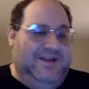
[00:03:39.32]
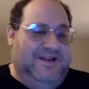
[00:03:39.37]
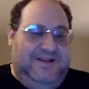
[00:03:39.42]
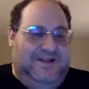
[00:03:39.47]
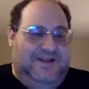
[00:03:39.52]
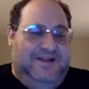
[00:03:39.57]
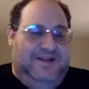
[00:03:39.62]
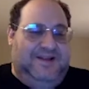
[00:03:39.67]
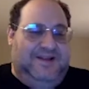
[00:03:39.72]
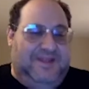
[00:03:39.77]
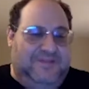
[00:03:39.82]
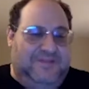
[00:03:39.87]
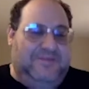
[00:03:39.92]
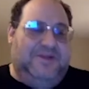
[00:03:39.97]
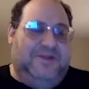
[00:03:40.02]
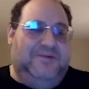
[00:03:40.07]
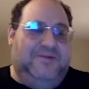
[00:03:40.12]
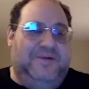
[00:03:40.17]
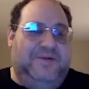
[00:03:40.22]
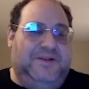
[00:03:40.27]
It doesn't
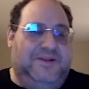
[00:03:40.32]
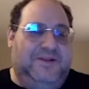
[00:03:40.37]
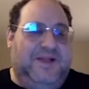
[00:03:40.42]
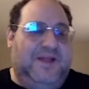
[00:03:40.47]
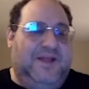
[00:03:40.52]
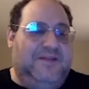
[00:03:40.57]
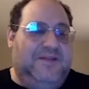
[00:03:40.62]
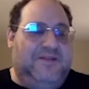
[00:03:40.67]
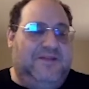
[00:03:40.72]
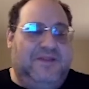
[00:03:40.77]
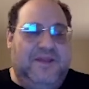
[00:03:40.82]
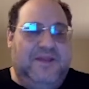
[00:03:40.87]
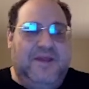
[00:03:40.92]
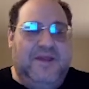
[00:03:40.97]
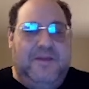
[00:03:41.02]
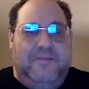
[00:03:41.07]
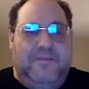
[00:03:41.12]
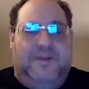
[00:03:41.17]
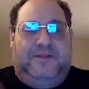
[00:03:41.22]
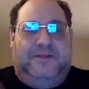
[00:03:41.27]
matter what it does,
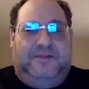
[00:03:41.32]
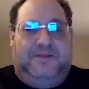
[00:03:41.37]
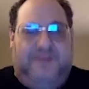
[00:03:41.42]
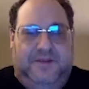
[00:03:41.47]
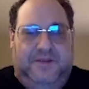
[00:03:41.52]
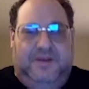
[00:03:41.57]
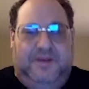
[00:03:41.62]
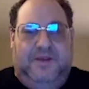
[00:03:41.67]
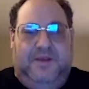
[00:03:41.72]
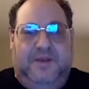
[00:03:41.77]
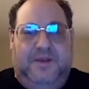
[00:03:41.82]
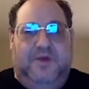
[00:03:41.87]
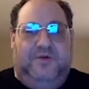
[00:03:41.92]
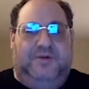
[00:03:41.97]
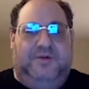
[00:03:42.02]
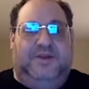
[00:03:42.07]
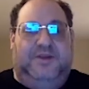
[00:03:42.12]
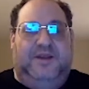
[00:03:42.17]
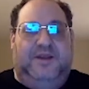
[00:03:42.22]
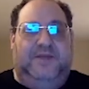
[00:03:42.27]
but your
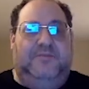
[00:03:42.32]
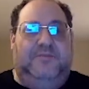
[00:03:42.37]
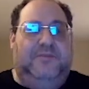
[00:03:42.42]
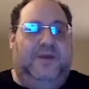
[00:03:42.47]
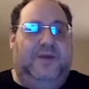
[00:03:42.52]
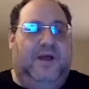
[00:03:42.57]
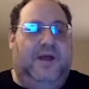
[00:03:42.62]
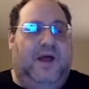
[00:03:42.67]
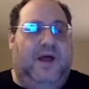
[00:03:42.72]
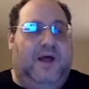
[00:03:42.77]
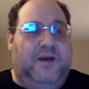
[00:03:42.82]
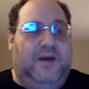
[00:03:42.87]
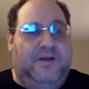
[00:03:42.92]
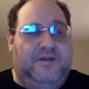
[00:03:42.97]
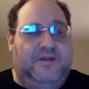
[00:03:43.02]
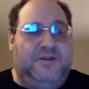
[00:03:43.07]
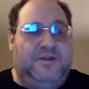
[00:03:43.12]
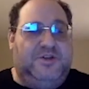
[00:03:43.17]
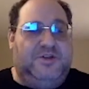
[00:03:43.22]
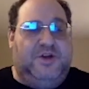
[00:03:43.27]
team
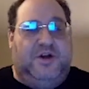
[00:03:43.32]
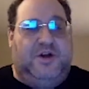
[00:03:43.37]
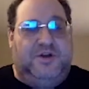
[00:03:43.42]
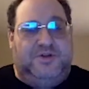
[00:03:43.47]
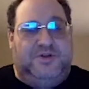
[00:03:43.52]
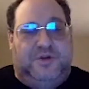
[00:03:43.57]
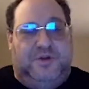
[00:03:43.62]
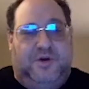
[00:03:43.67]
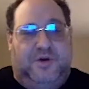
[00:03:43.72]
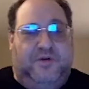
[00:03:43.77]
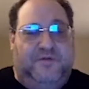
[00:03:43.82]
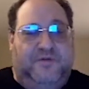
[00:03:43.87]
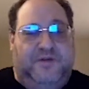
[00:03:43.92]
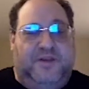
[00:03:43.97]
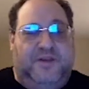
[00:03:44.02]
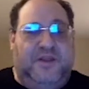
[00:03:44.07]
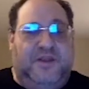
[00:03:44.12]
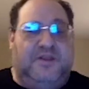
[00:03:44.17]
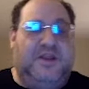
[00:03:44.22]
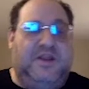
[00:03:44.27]
is in charge of
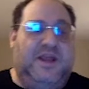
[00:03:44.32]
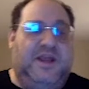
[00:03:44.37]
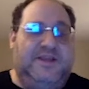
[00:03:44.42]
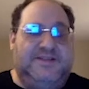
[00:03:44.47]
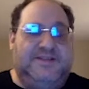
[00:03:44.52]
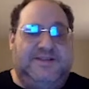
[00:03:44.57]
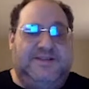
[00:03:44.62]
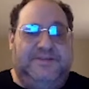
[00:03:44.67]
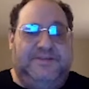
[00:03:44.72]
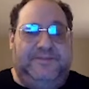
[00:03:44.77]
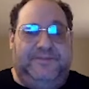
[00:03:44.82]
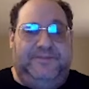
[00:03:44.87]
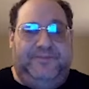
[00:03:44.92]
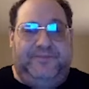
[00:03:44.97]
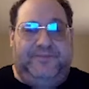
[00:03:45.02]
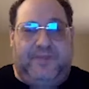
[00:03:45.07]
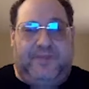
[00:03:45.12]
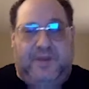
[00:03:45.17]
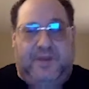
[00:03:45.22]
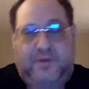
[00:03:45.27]
its SLAs.
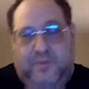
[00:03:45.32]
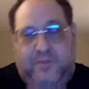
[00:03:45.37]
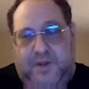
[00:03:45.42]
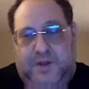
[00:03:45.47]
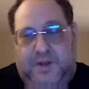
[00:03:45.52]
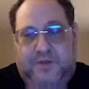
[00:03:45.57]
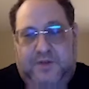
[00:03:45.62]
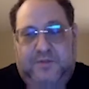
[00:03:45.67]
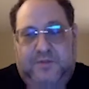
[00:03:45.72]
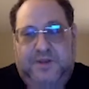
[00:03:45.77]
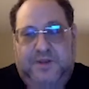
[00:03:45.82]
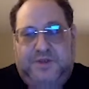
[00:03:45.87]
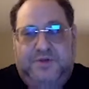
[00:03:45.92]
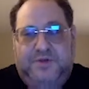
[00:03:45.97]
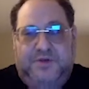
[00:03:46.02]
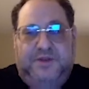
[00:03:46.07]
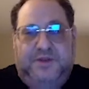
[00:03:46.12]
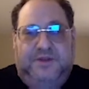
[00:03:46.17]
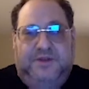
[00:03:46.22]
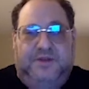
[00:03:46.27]
We need to make
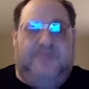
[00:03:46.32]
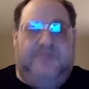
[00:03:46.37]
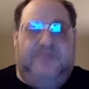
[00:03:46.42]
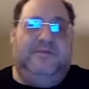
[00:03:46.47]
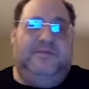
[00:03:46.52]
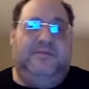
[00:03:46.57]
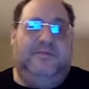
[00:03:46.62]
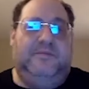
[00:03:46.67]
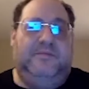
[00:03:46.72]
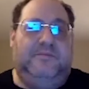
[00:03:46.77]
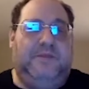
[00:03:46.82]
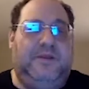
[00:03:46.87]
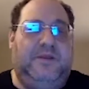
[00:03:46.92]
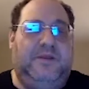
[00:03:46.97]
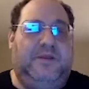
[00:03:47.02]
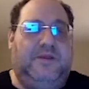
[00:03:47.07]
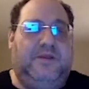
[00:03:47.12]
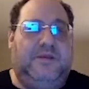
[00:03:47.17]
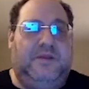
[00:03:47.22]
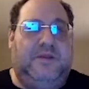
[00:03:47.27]
sure that it
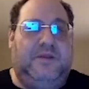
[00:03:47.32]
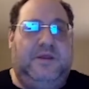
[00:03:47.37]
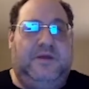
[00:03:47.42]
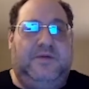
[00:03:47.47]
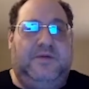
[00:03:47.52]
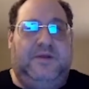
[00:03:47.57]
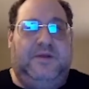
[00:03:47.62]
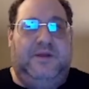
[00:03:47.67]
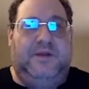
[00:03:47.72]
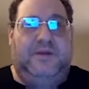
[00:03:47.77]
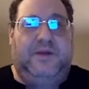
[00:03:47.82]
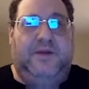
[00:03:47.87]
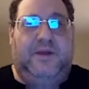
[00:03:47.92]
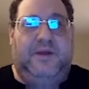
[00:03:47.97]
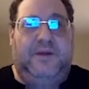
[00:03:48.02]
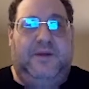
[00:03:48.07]
meets the criteria.